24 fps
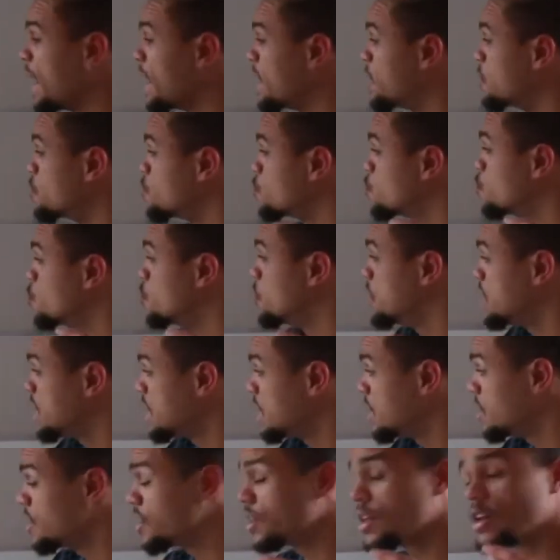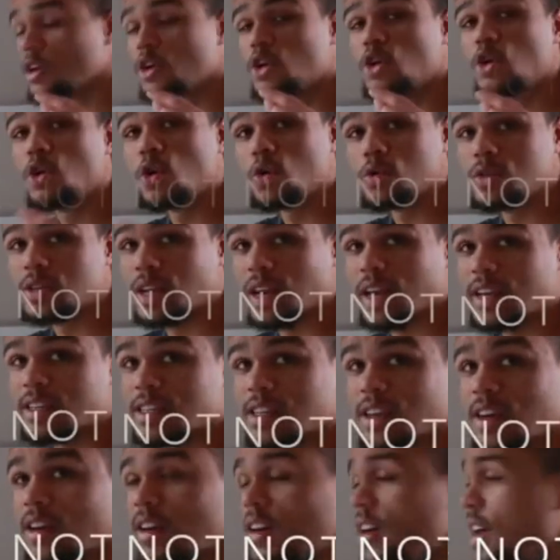and read the note
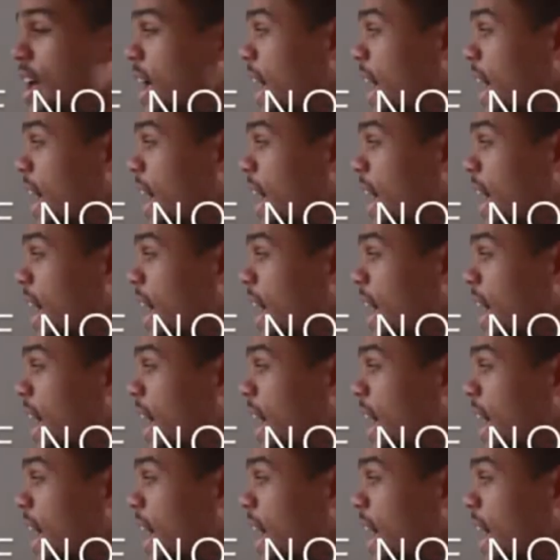letter